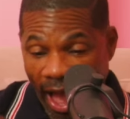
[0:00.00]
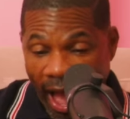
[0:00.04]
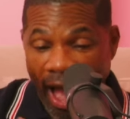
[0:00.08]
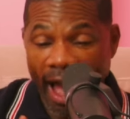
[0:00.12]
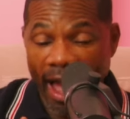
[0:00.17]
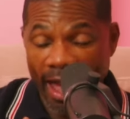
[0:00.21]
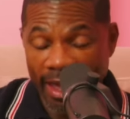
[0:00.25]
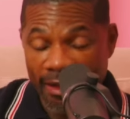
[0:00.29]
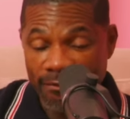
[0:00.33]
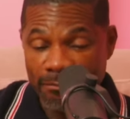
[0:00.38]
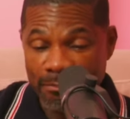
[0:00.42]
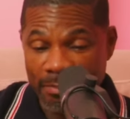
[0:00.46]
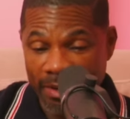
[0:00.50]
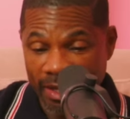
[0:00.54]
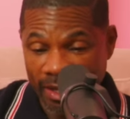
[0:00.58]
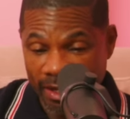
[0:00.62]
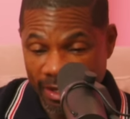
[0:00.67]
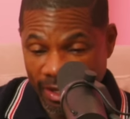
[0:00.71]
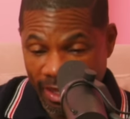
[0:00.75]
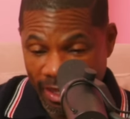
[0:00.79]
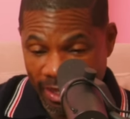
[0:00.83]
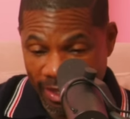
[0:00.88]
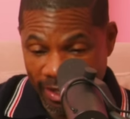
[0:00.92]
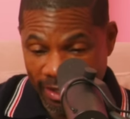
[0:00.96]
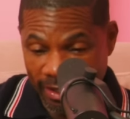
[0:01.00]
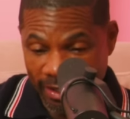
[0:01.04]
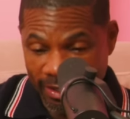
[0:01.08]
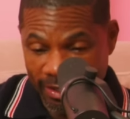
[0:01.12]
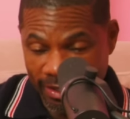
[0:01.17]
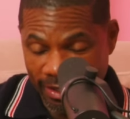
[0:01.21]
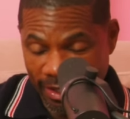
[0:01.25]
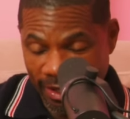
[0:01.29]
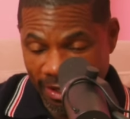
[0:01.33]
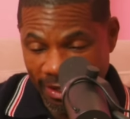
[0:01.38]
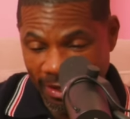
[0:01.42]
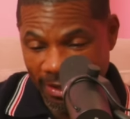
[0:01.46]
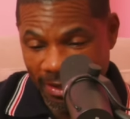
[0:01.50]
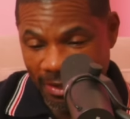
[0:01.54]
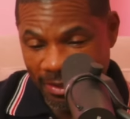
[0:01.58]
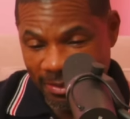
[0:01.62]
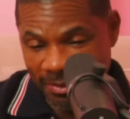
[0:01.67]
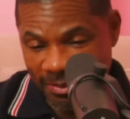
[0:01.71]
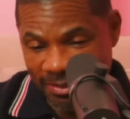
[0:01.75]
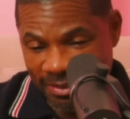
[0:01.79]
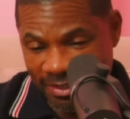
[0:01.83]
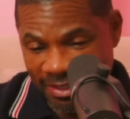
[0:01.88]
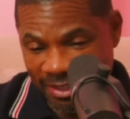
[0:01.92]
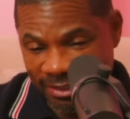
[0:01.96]
I have been in
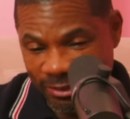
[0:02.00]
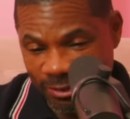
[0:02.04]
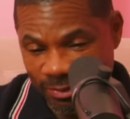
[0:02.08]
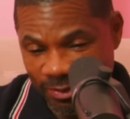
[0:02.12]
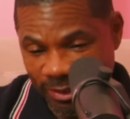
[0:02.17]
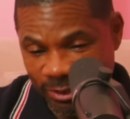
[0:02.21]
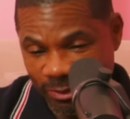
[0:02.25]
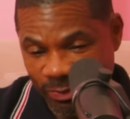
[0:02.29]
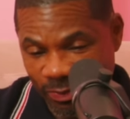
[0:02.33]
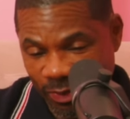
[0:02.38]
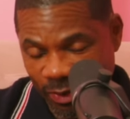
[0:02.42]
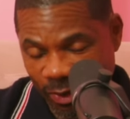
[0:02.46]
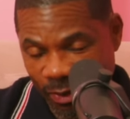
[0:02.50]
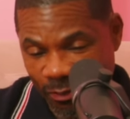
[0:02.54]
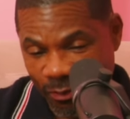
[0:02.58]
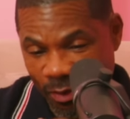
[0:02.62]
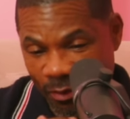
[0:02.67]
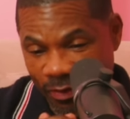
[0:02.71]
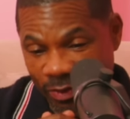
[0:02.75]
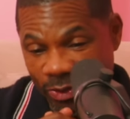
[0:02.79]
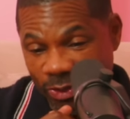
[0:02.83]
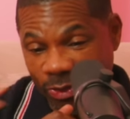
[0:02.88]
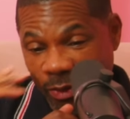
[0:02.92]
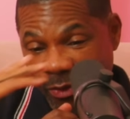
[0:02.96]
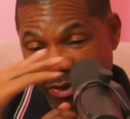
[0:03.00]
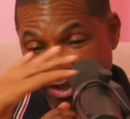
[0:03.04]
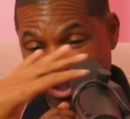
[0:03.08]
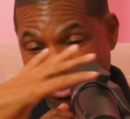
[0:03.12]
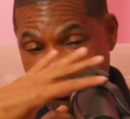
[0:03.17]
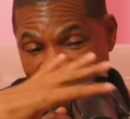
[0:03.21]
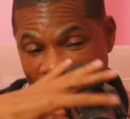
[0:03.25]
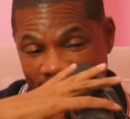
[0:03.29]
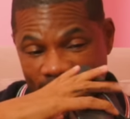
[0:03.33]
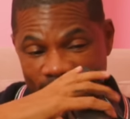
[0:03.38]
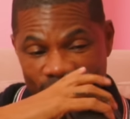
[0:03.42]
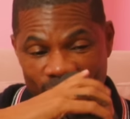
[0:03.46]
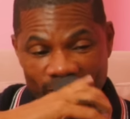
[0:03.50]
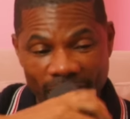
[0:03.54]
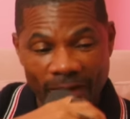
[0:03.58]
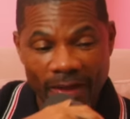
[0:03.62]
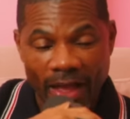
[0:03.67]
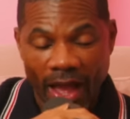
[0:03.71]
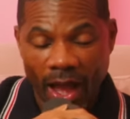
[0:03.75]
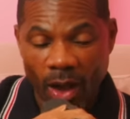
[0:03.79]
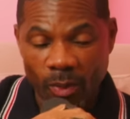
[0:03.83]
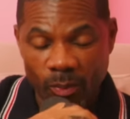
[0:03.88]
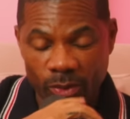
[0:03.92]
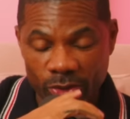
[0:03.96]
this field for over 30 years.
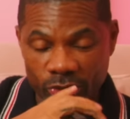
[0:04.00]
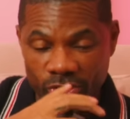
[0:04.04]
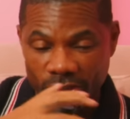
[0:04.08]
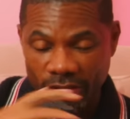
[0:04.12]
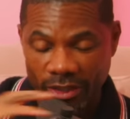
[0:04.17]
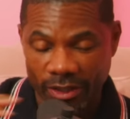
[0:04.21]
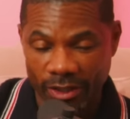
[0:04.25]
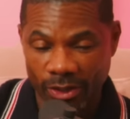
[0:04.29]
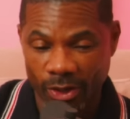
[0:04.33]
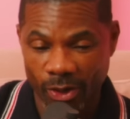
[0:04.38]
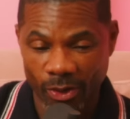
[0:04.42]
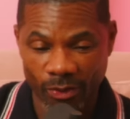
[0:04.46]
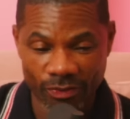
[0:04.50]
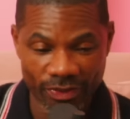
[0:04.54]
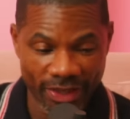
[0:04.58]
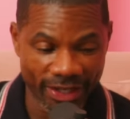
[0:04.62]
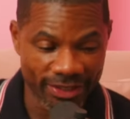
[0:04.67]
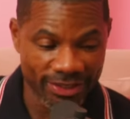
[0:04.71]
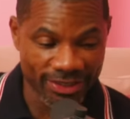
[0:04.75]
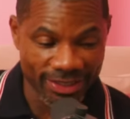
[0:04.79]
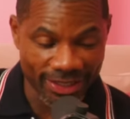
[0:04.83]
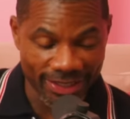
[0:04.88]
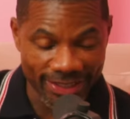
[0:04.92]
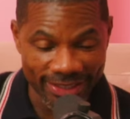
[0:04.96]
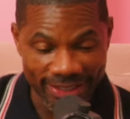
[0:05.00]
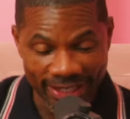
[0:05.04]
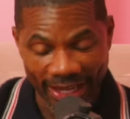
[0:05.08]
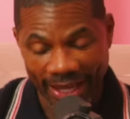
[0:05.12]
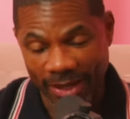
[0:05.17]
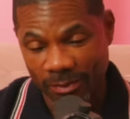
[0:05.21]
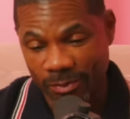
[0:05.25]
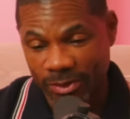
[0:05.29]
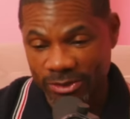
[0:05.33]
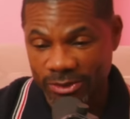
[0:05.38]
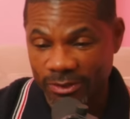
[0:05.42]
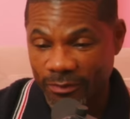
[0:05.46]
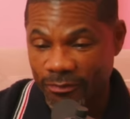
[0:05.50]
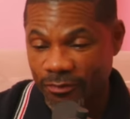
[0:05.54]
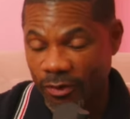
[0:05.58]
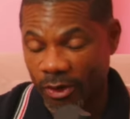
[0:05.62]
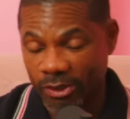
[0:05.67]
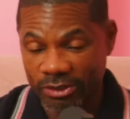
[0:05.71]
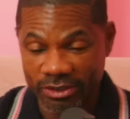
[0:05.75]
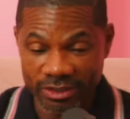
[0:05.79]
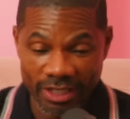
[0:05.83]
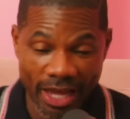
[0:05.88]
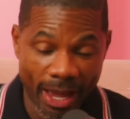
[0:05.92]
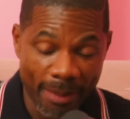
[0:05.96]
I want you to know that today was the
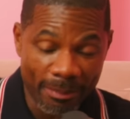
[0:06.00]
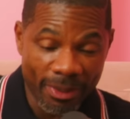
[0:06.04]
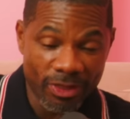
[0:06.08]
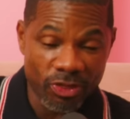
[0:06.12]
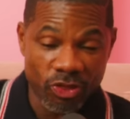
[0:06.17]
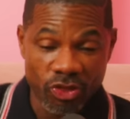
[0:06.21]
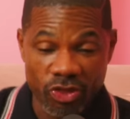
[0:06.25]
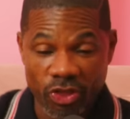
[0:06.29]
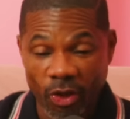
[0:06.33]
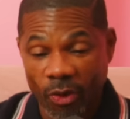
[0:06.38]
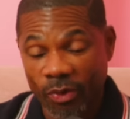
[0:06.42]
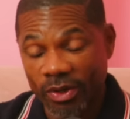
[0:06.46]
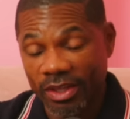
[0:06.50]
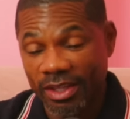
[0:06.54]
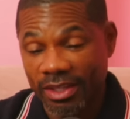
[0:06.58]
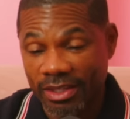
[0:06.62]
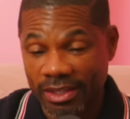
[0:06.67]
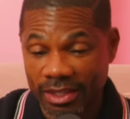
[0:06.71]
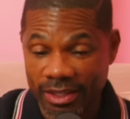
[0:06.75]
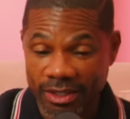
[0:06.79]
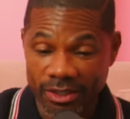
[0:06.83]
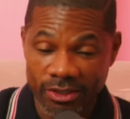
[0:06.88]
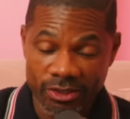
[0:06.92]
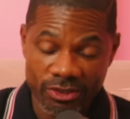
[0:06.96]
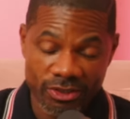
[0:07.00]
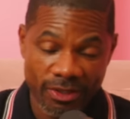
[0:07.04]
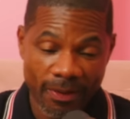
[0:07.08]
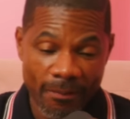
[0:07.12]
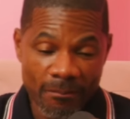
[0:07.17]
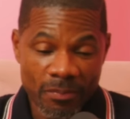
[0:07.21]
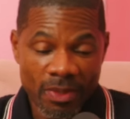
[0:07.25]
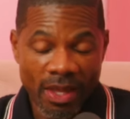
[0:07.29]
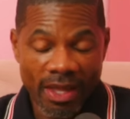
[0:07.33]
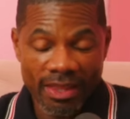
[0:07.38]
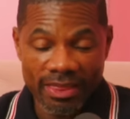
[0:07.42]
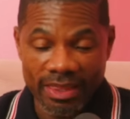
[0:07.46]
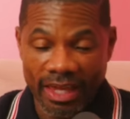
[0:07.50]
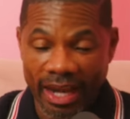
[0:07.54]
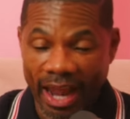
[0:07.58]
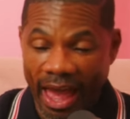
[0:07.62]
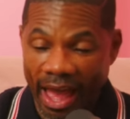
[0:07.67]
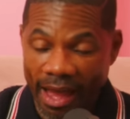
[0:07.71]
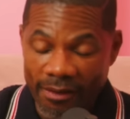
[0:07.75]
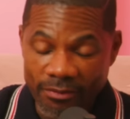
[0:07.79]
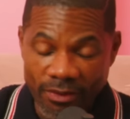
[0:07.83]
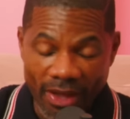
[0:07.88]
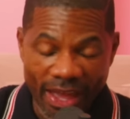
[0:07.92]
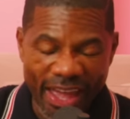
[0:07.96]
first time in 30 years that
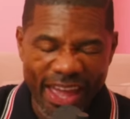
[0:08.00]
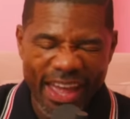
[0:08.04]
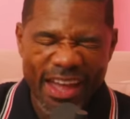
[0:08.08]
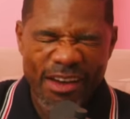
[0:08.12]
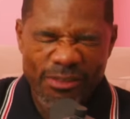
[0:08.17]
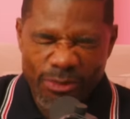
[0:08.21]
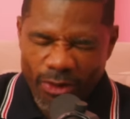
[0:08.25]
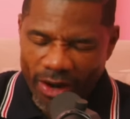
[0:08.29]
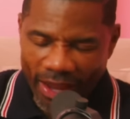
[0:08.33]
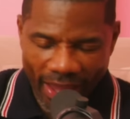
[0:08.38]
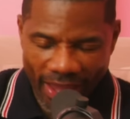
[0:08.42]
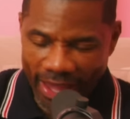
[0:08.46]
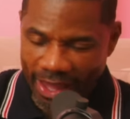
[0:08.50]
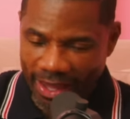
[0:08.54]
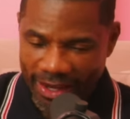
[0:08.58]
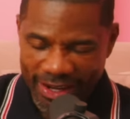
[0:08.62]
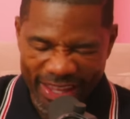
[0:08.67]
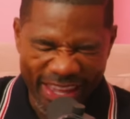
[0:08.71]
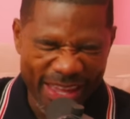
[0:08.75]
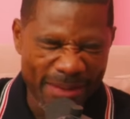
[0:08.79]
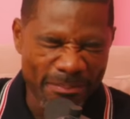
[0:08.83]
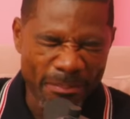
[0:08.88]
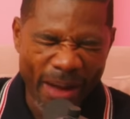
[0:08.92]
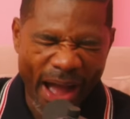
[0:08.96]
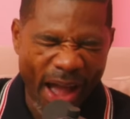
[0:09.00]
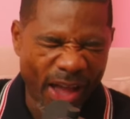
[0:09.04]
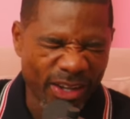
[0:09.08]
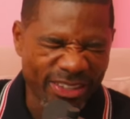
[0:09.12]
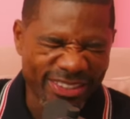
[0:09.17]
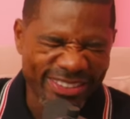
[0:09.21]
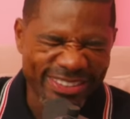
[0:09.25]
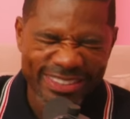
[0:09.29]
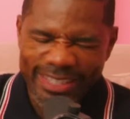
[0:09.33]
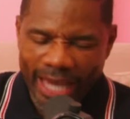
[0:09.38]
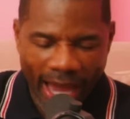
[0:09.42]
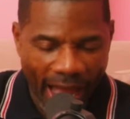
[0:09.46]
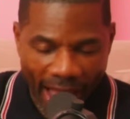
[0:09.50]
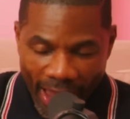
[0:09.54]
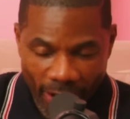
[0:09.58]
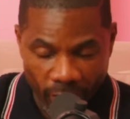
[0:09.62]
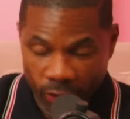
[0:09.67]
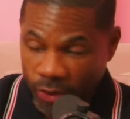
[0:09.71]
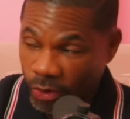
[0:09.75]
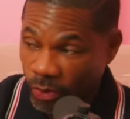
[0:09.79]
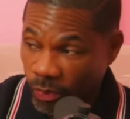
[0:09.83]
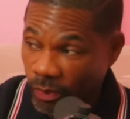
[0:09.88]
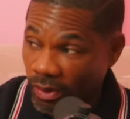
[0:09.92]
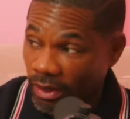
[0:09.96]
I've ever had in my entire
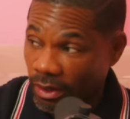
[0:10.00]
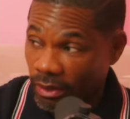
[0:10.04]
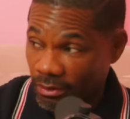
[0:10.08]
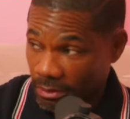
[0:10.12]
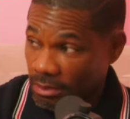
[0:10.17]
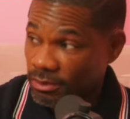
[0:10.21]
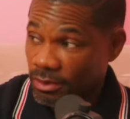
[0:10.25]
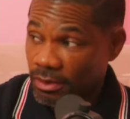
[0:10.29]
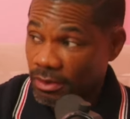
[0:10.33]
career.